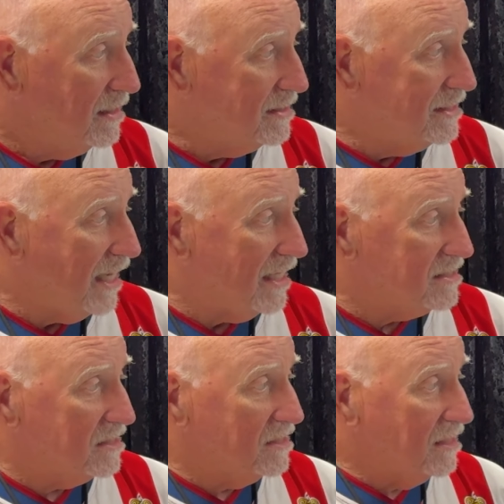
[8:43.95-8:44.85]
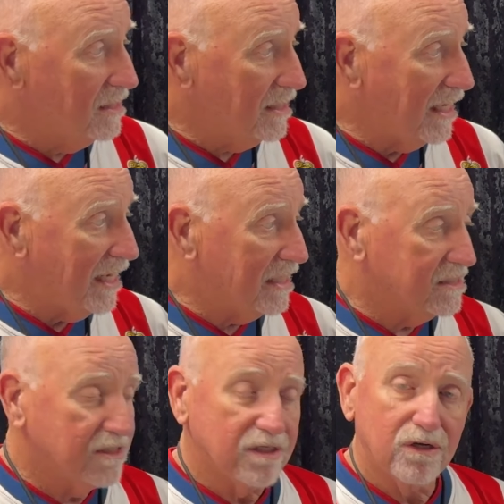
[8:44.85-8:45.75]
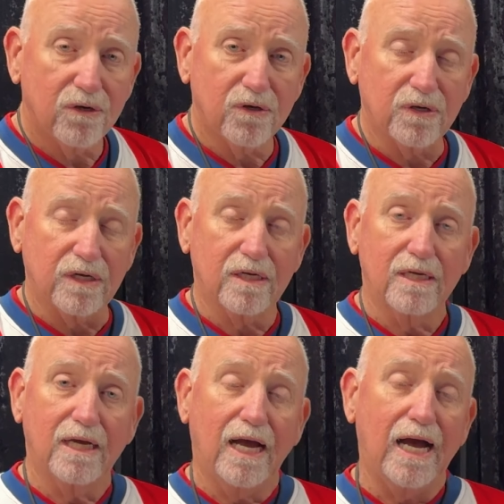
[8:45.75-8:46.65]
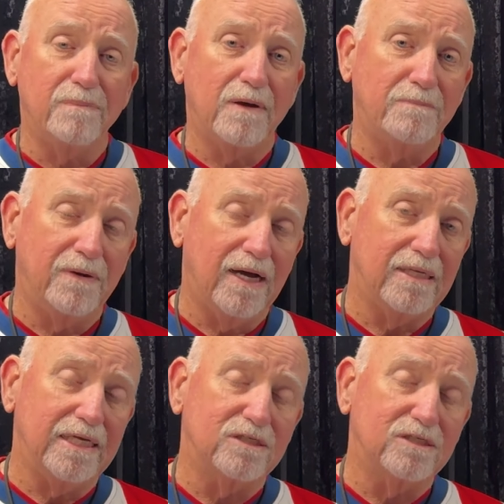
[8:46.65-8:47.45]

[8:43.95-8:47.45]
Dad's legs hurt. A papá le